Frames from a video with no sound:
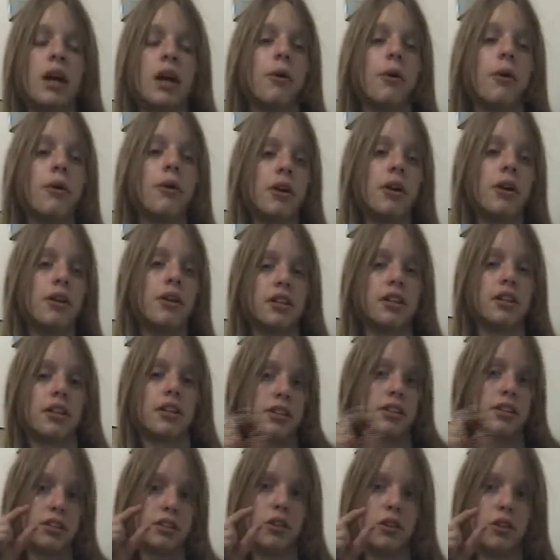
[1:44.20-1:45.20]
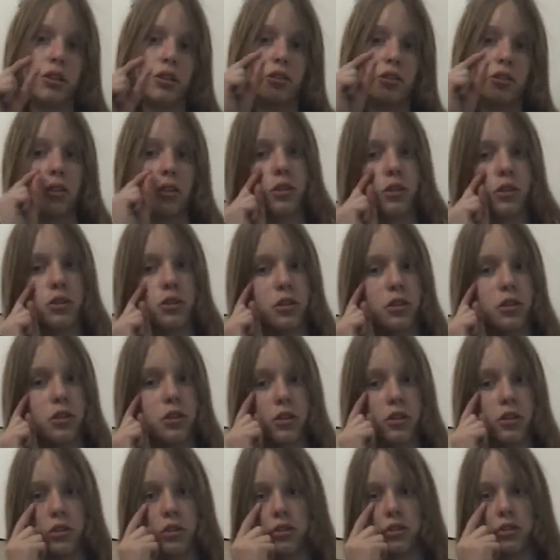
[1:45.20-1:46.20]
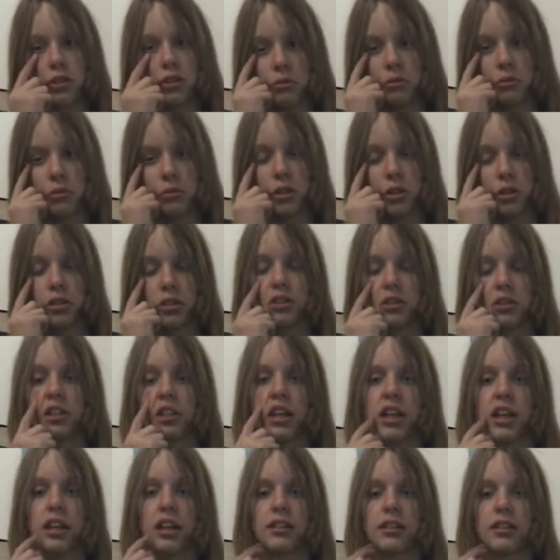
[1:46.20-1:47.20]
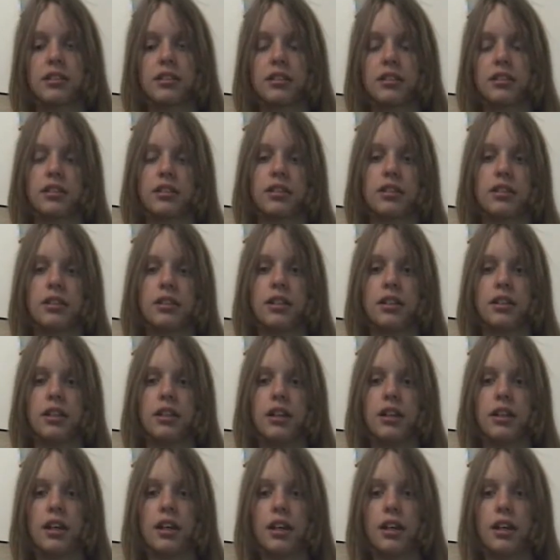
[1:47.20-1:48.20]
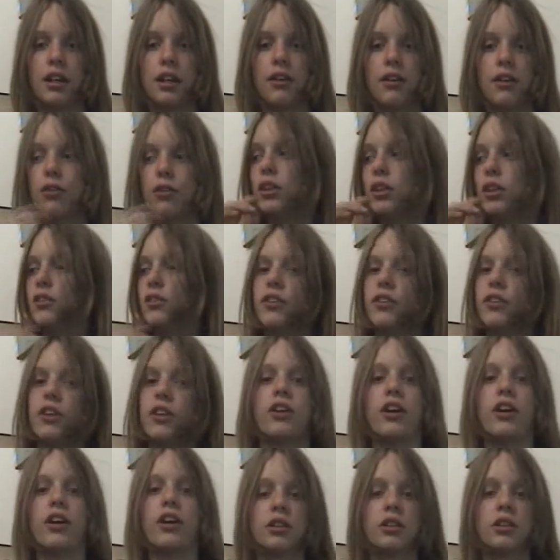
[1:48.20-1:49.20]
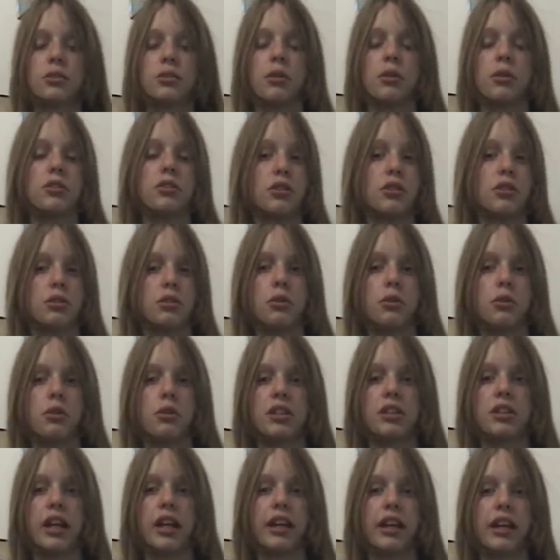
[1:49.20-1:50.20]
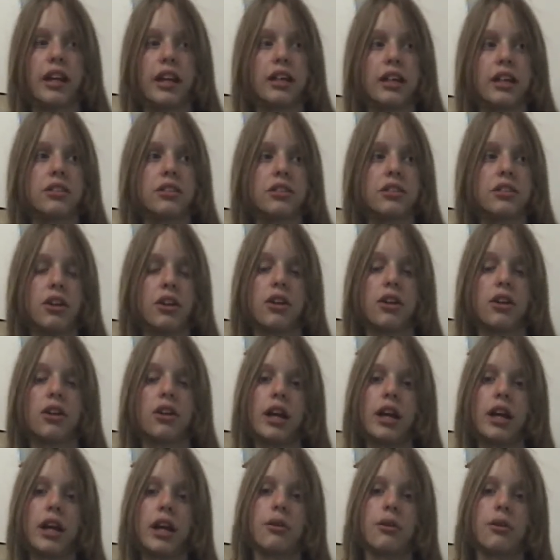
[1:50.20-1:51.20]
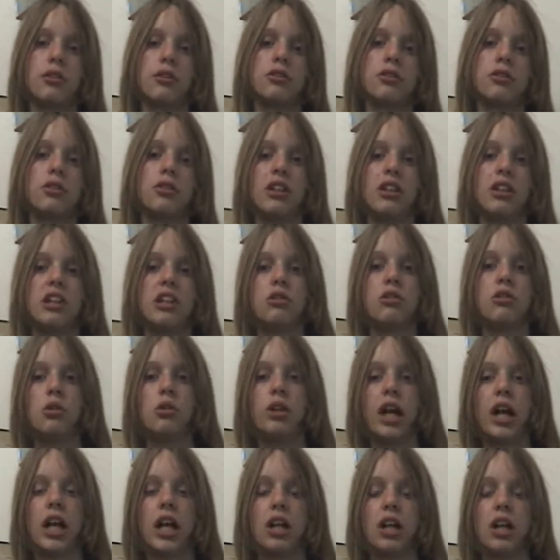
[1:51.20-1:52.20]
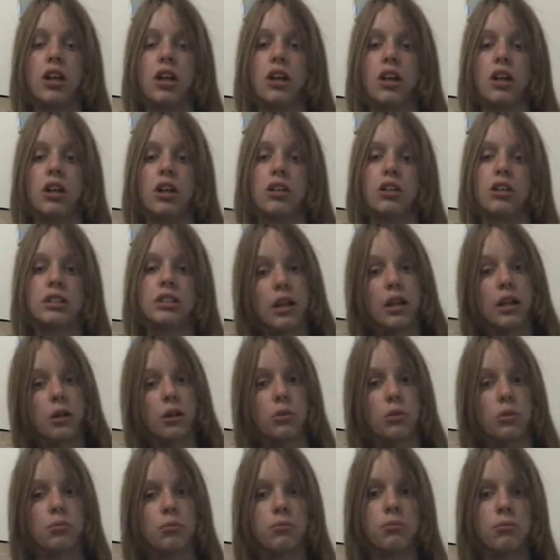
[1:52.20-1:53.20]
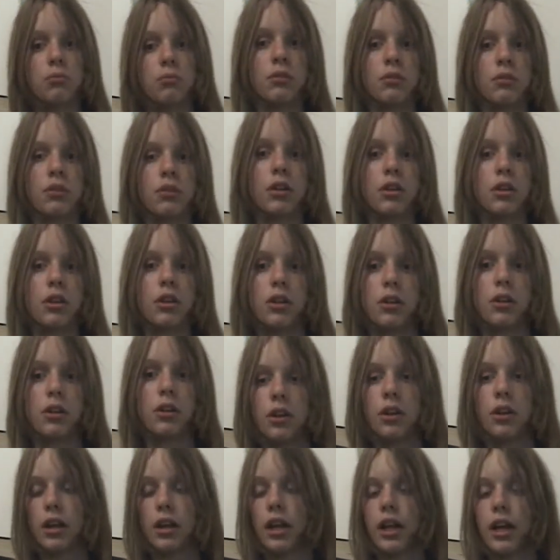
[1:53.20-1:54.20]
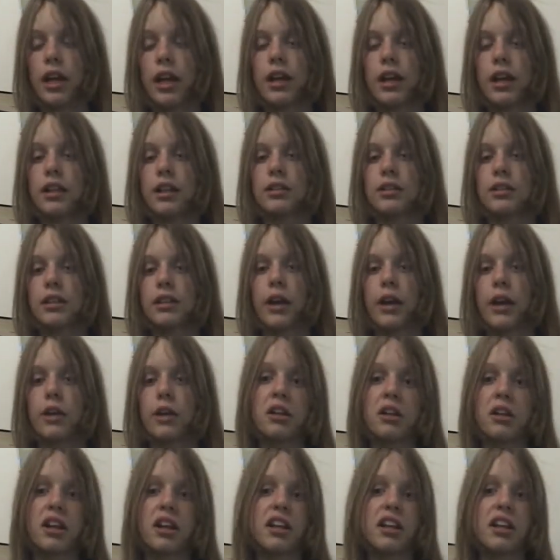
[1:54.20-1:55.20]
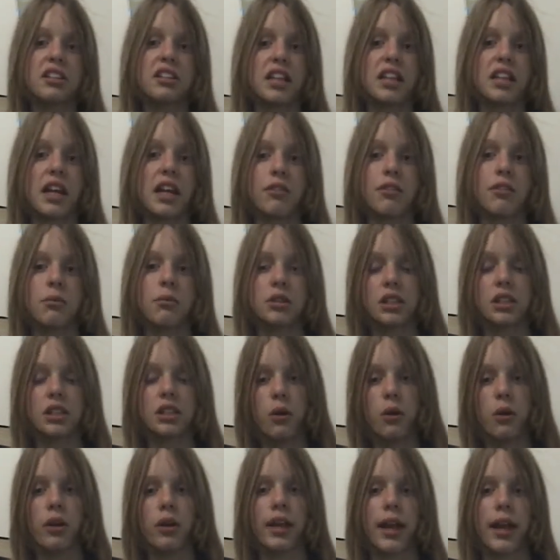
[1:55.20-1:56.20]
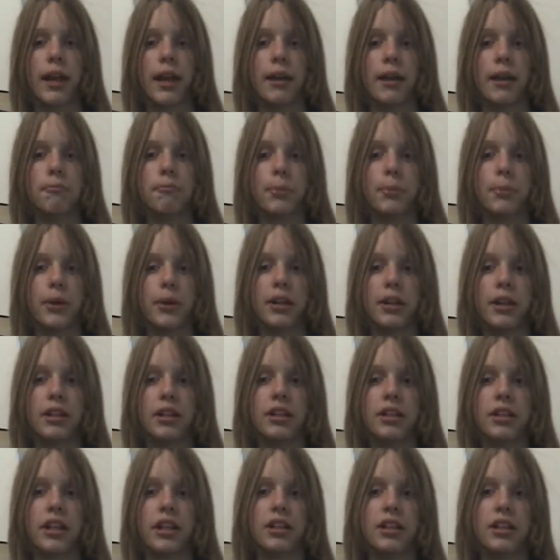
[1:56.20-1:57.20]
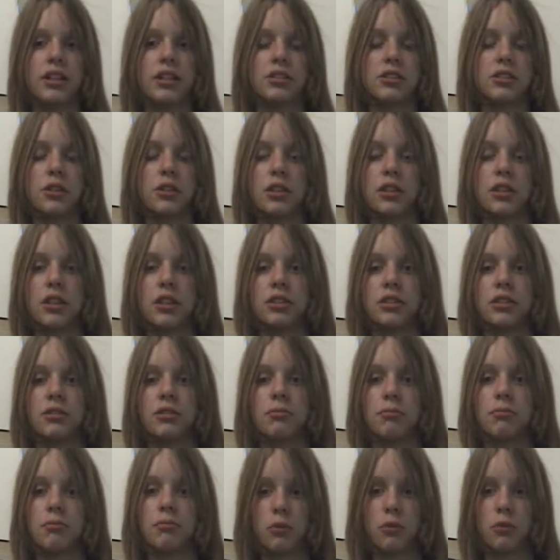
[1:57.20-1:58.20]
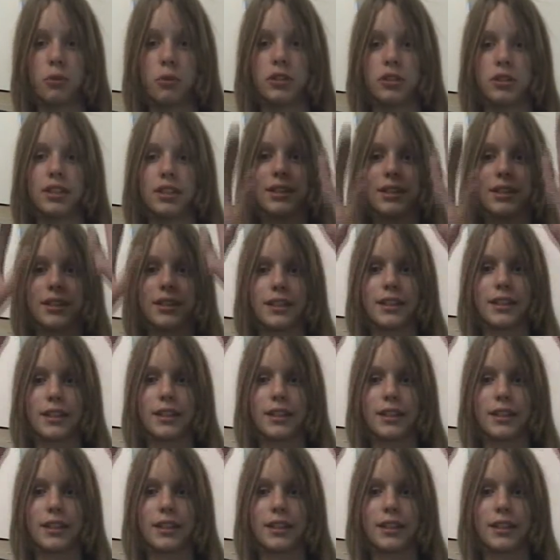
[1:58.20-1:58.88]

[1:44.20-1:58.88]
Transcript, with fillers: Oh well, that's not so good news was that for this video I just wanted to do some good stacking, so I wanted to do the 2-color cycle. And I was trying to get a 7, which I know I can, but instead I just got this. What's this?